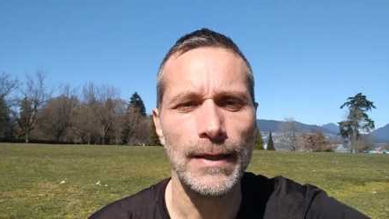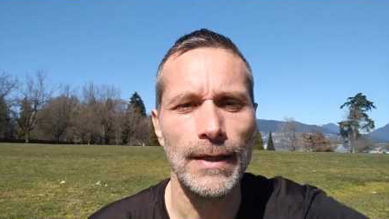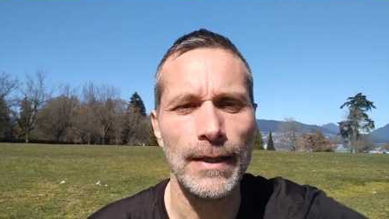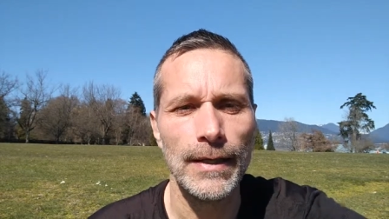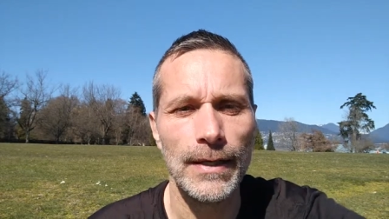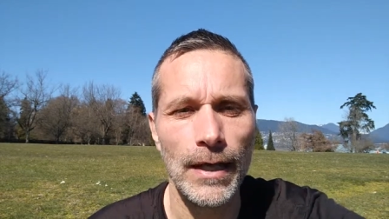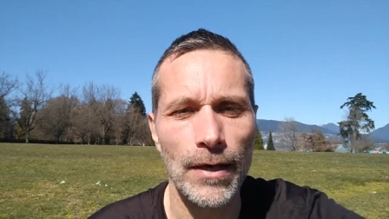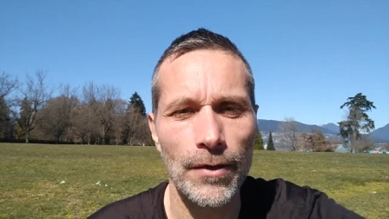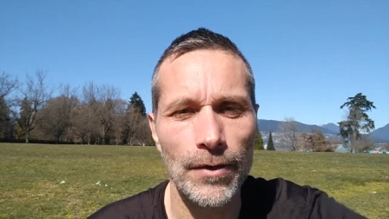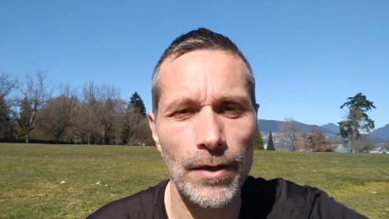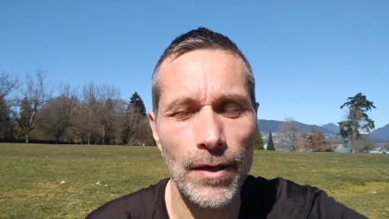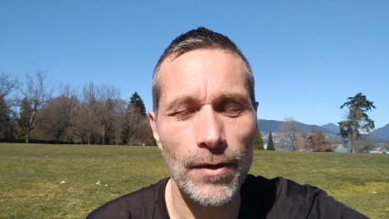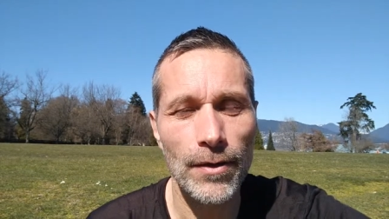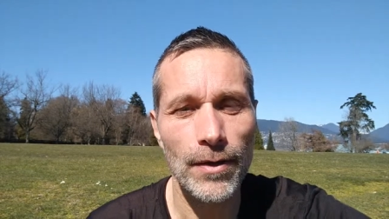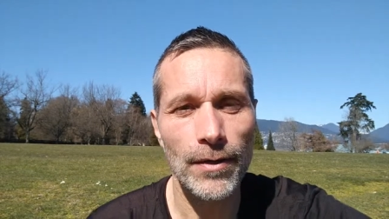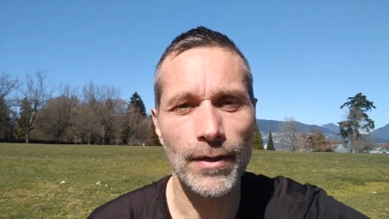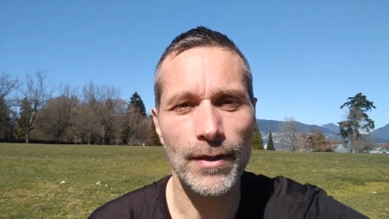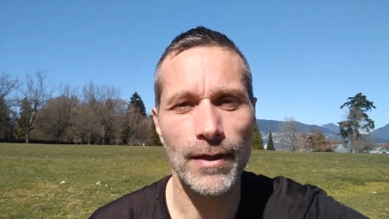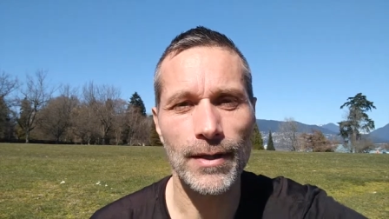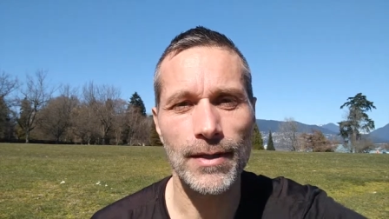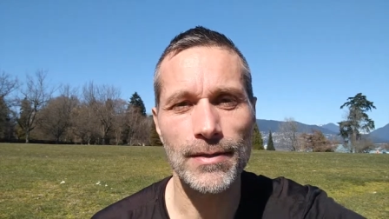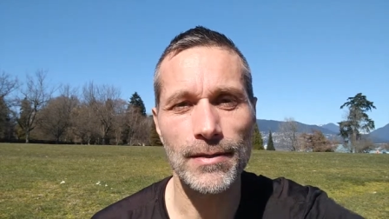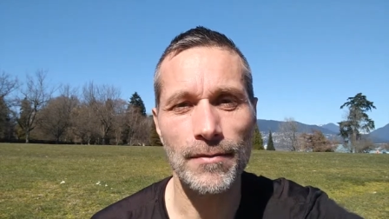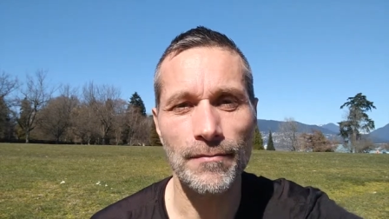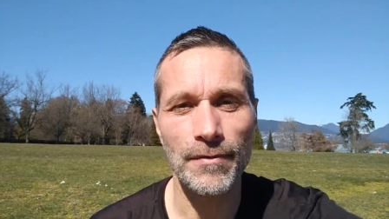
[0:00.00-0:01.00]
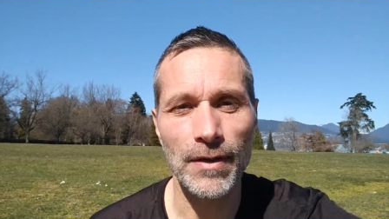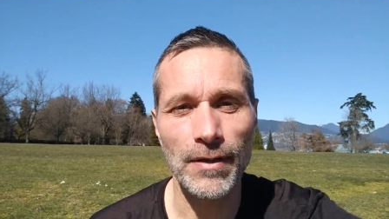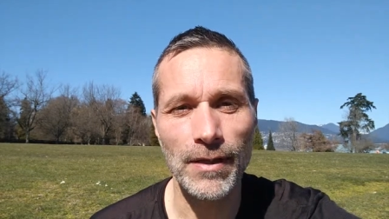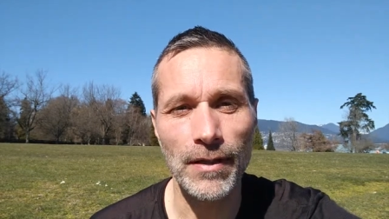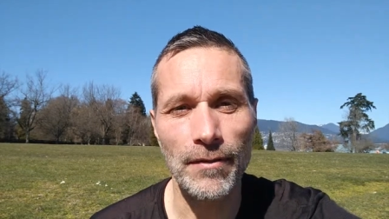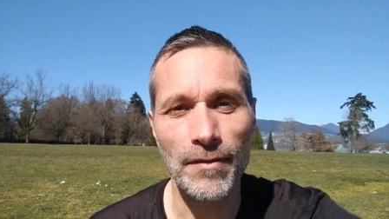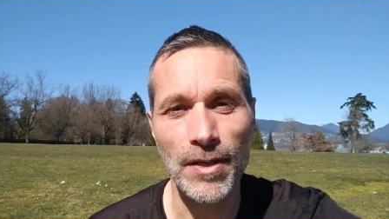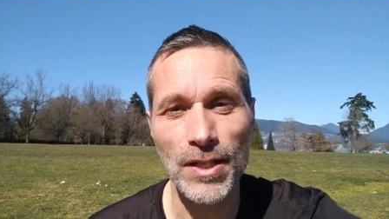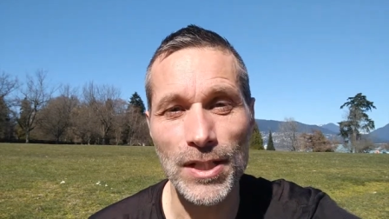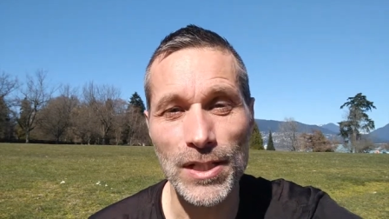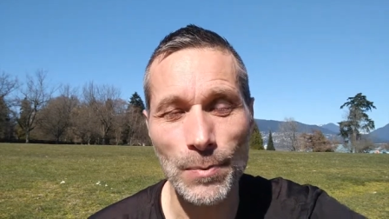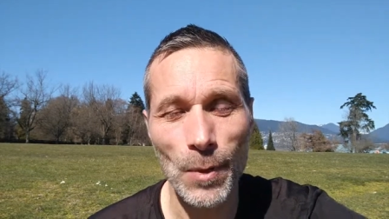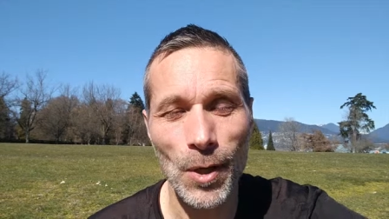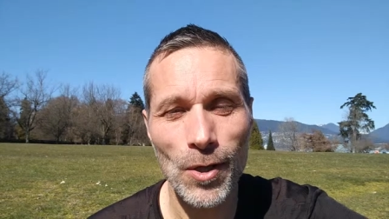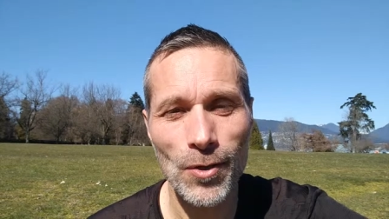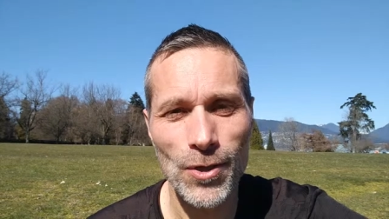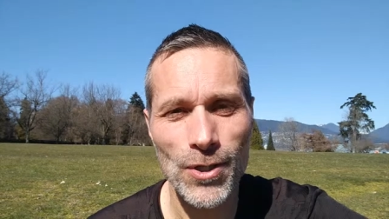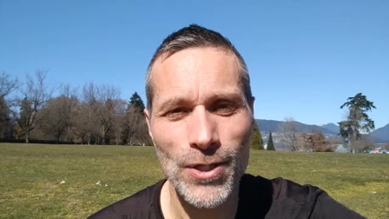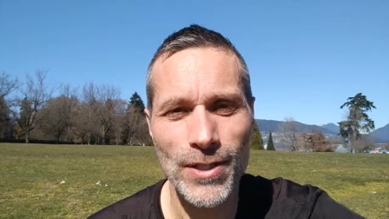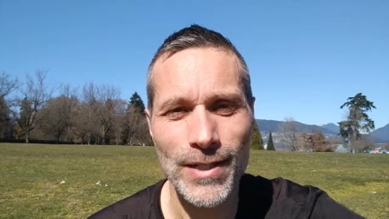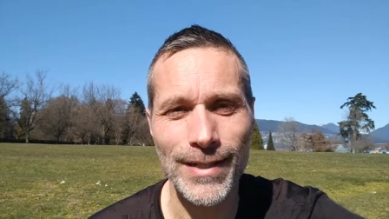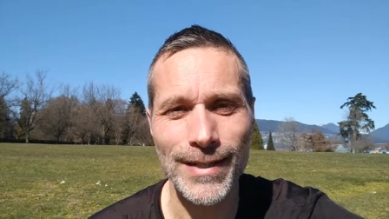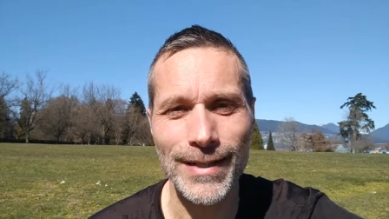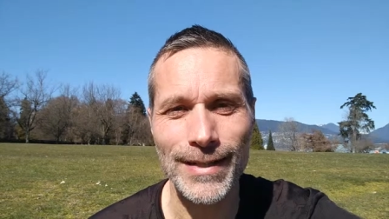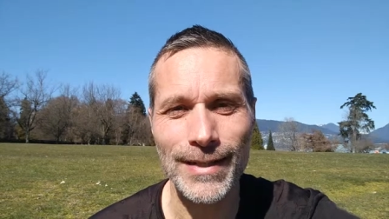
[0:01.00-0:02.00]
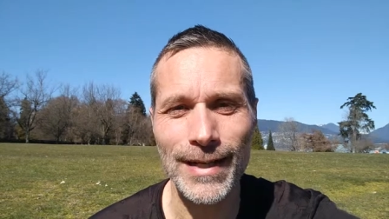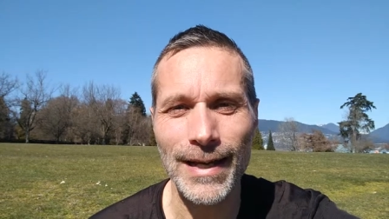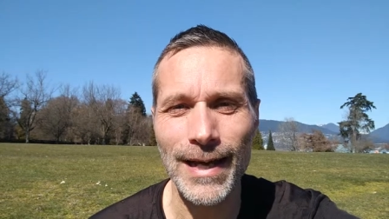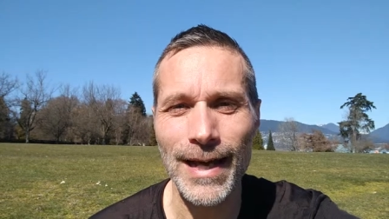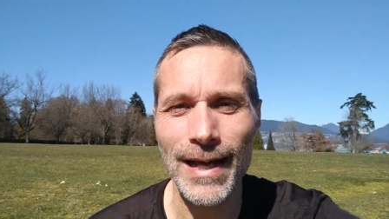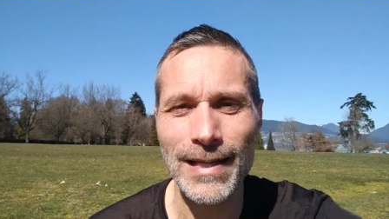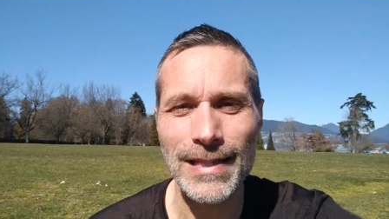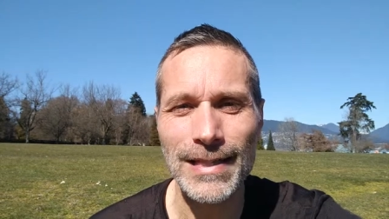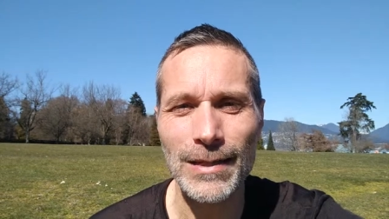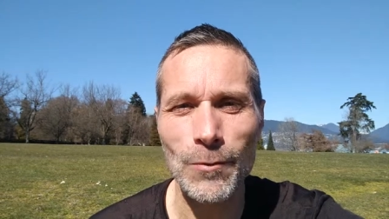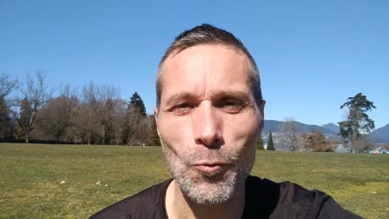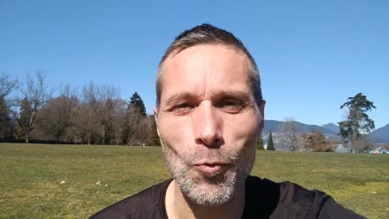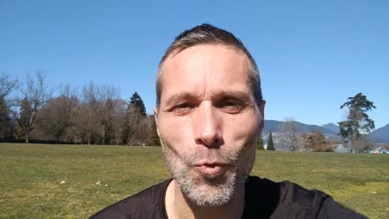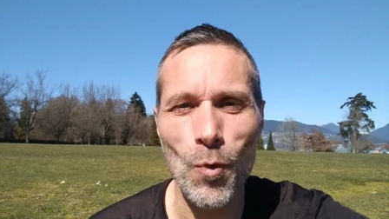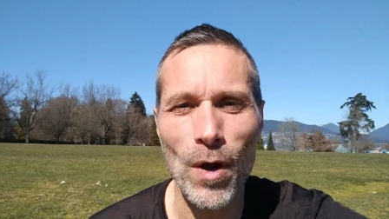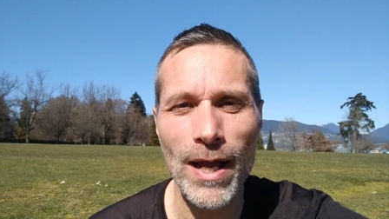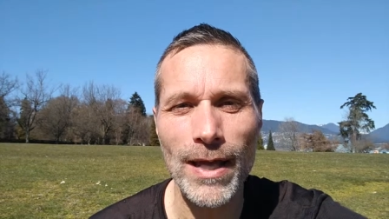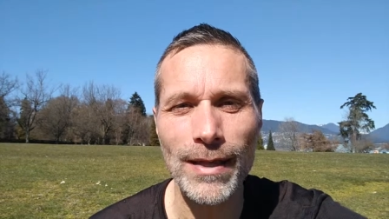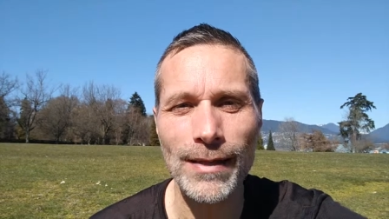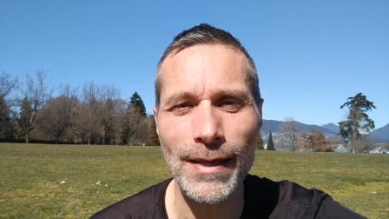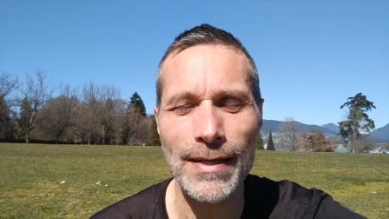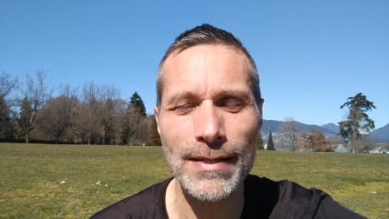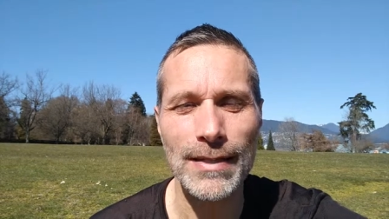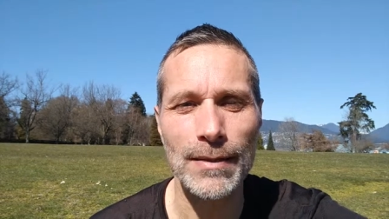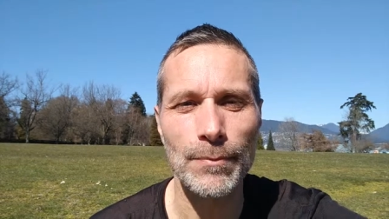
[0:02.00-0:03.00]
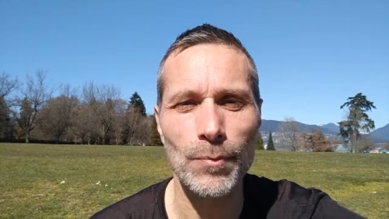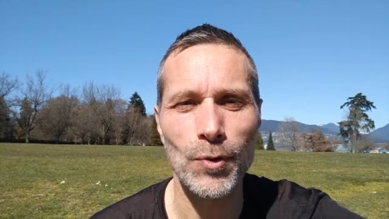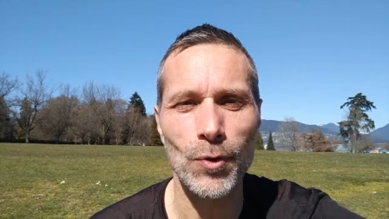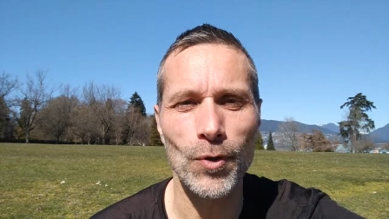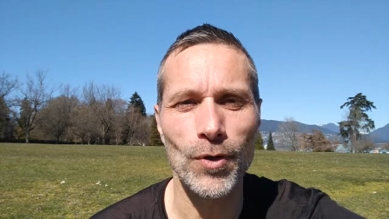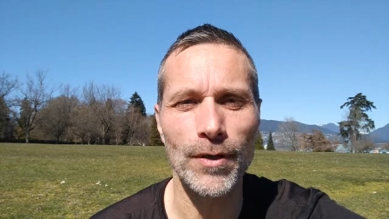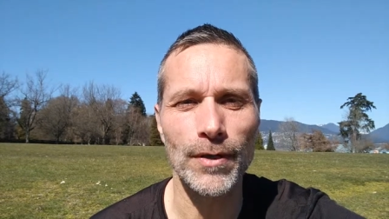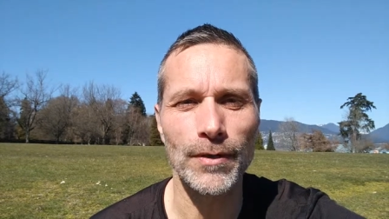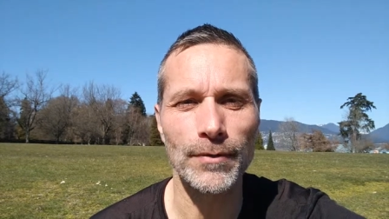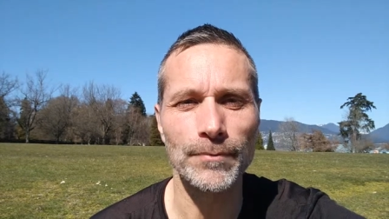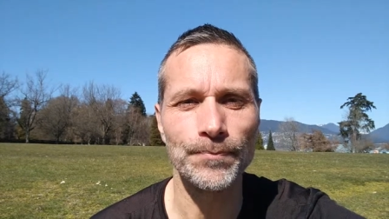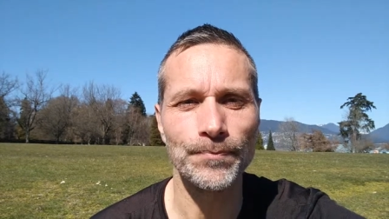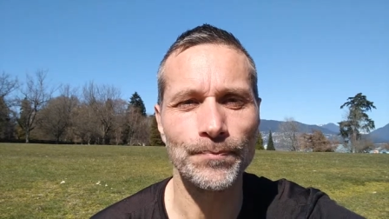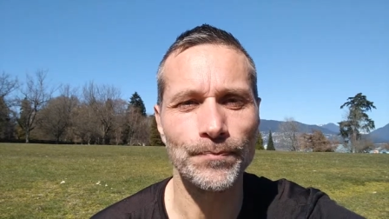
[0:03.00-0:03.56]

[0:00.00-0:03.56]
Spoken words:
Now the other thing is, if you live in a smaller city, it's way less important.